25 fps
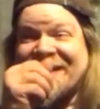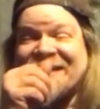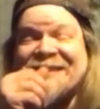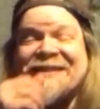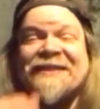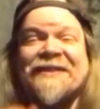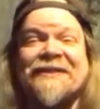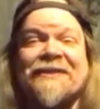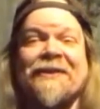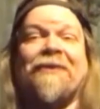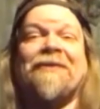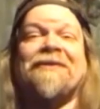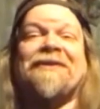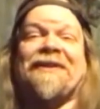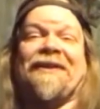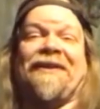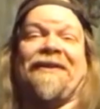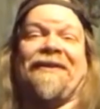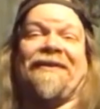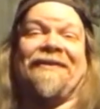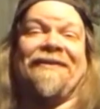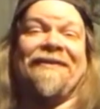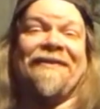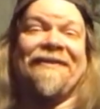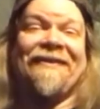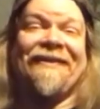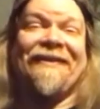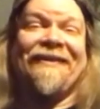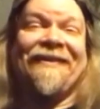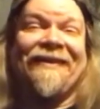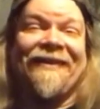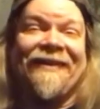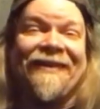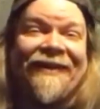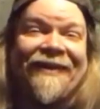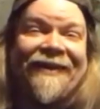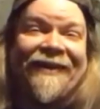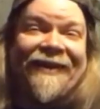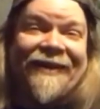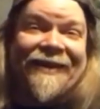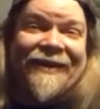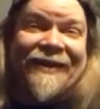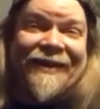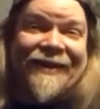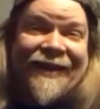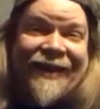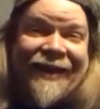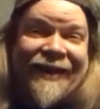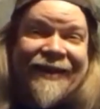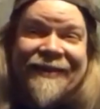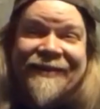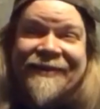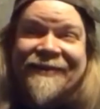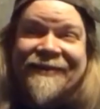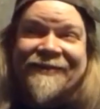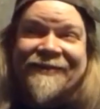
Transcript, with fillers: insulting. and